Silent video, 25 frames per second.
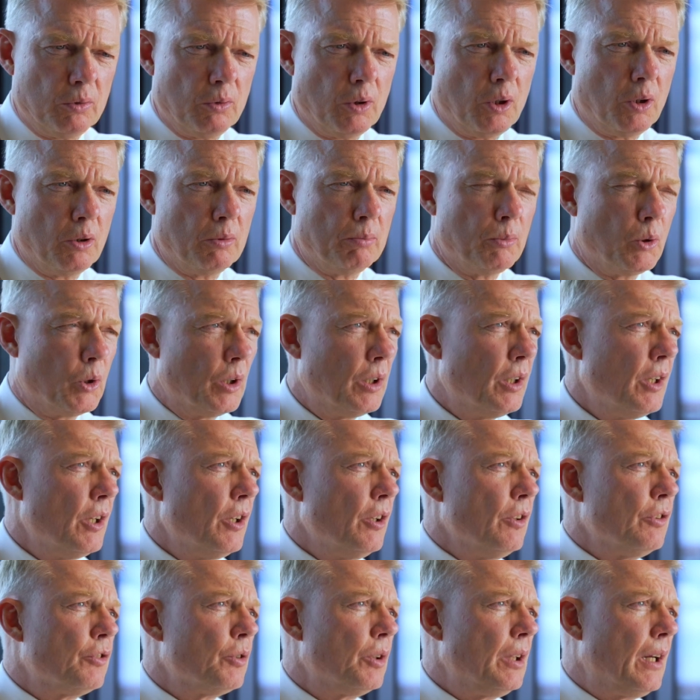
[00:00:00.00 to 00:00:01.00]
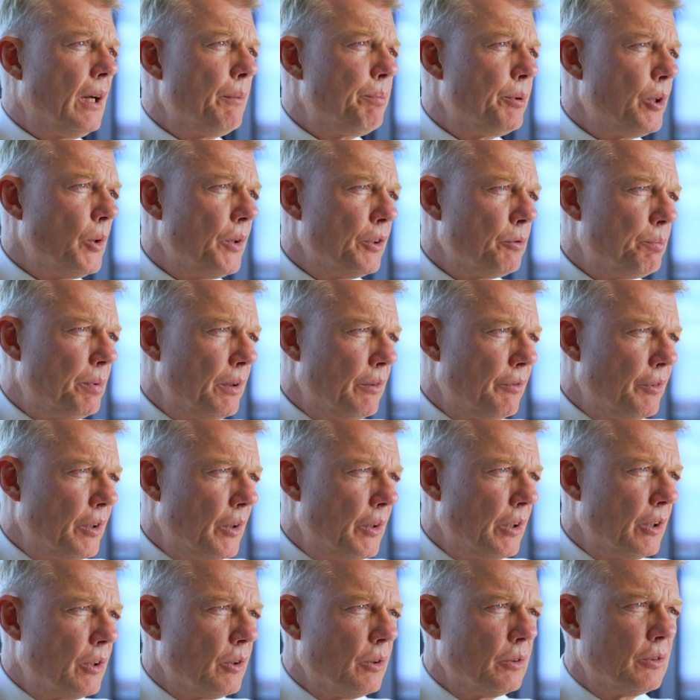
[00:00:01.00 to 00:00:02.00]
own more. So the IPO has been
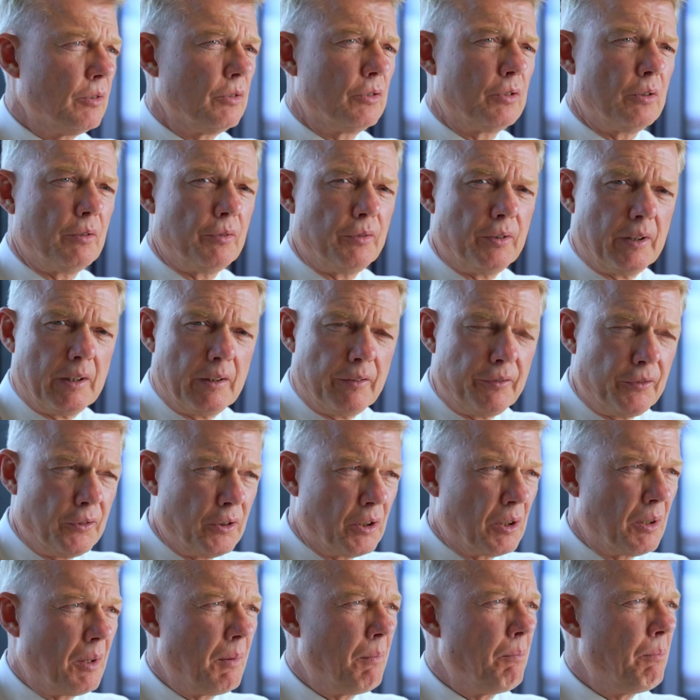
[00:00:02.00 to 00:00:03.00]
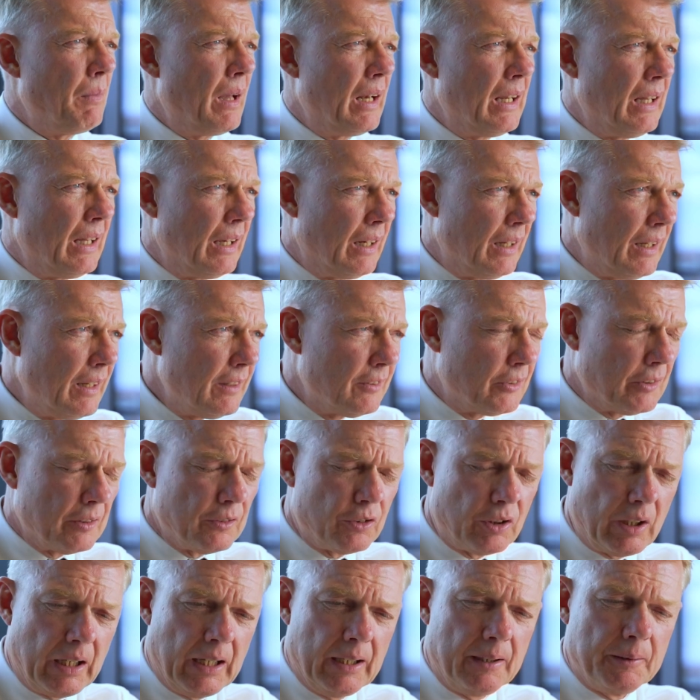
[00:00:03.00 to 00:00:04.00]
very good so far for many
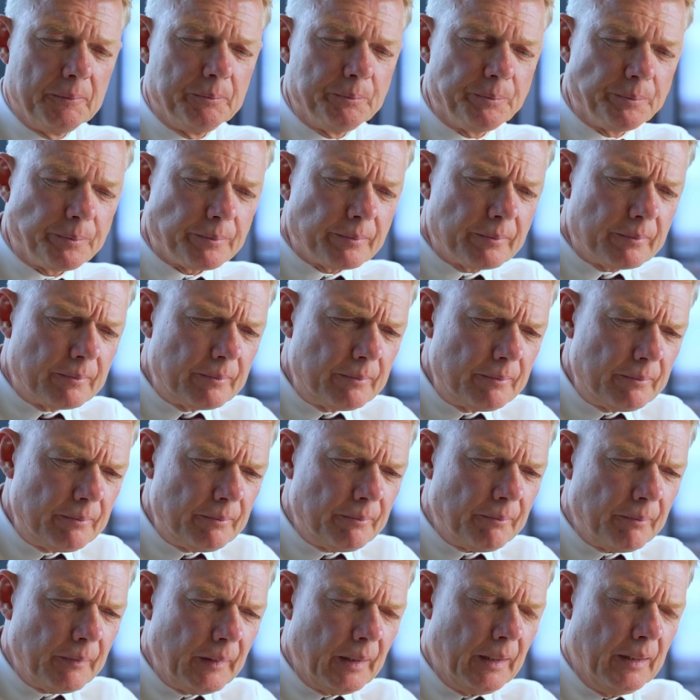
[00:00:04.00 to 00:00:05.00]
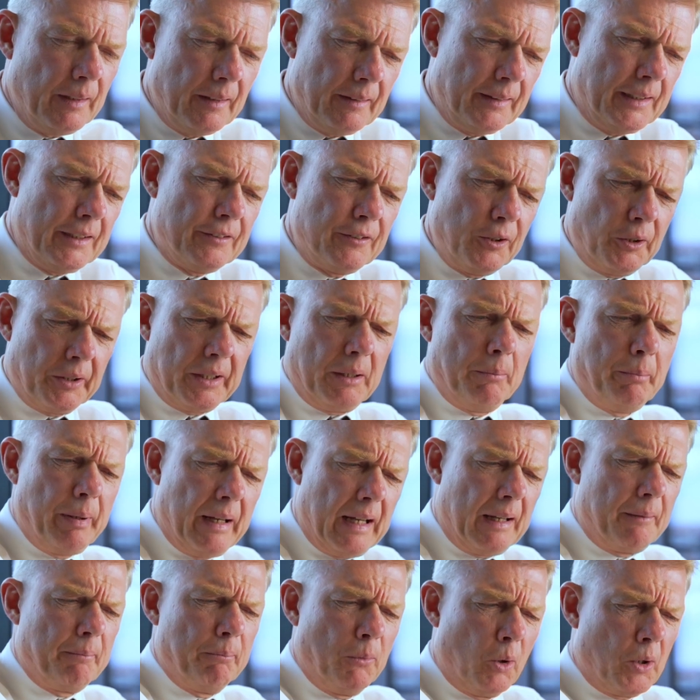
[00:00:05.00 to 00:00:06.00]
reasons. And that's looking
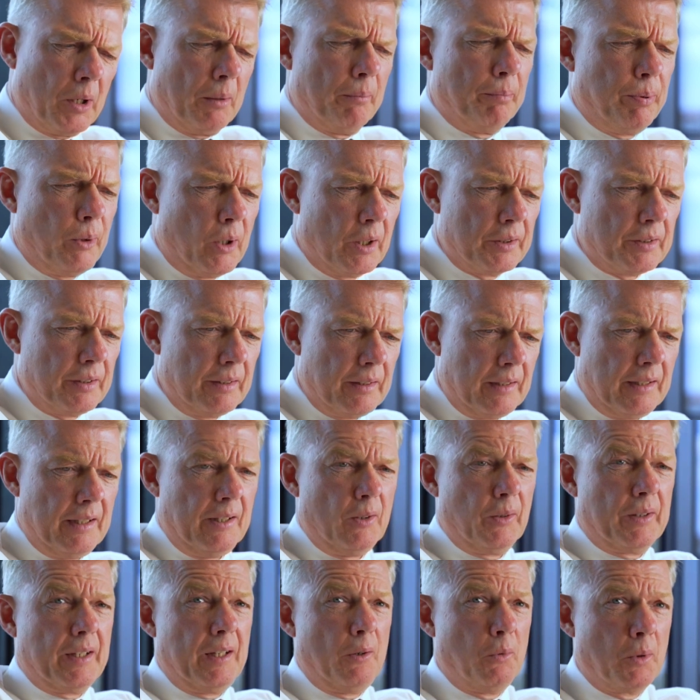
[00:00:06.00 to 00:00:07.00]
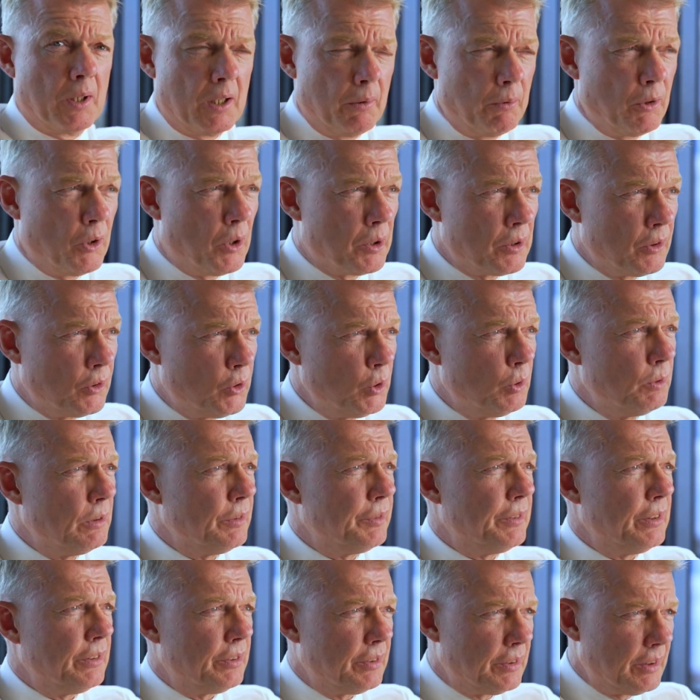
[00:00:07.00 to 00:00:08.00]
back. More importantly, okay, what are we going to do
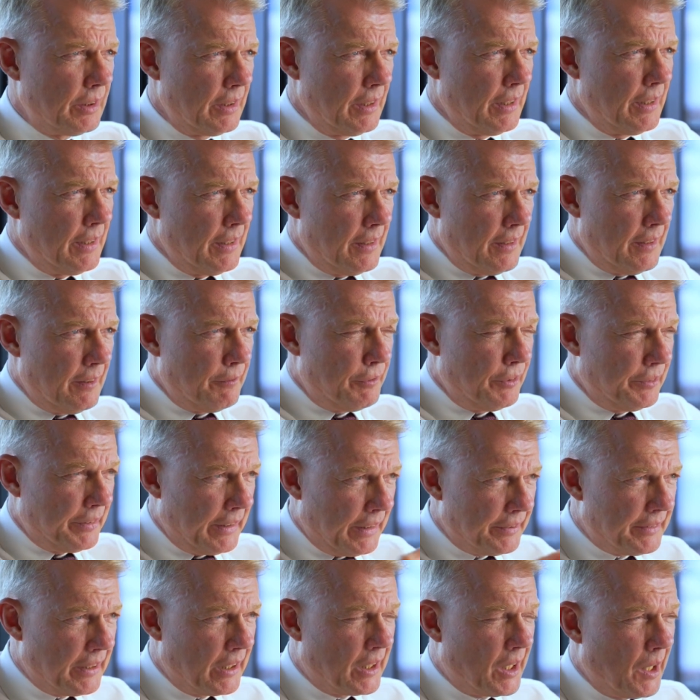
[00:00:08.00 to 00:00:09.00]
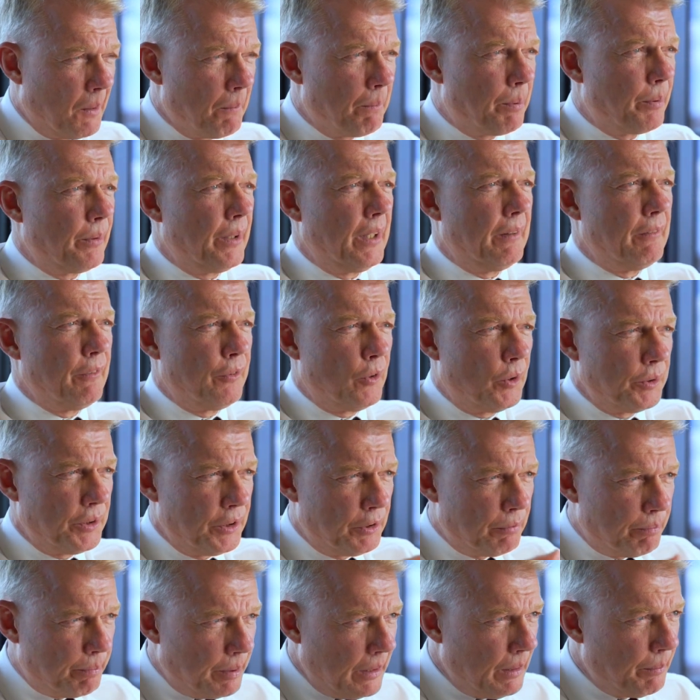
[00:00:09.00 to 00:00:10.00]
with this fantastic company, with all
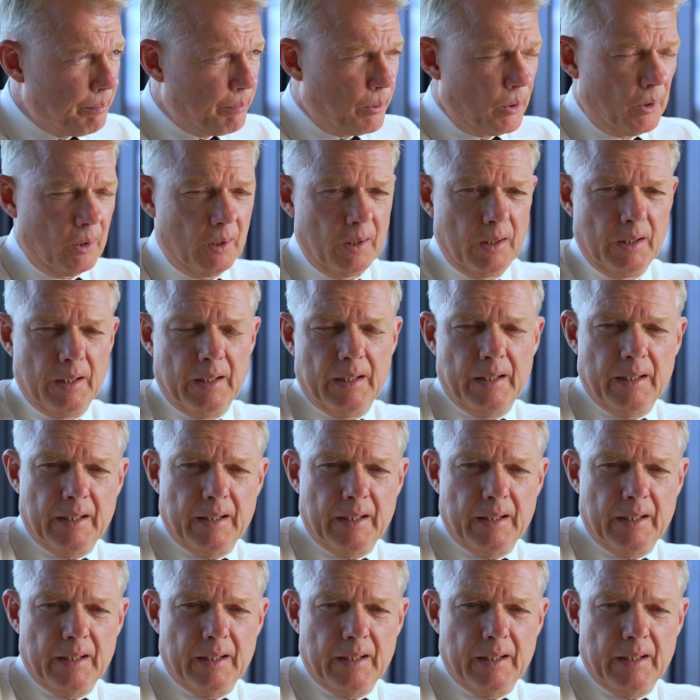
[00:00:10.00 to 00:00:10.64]
these people?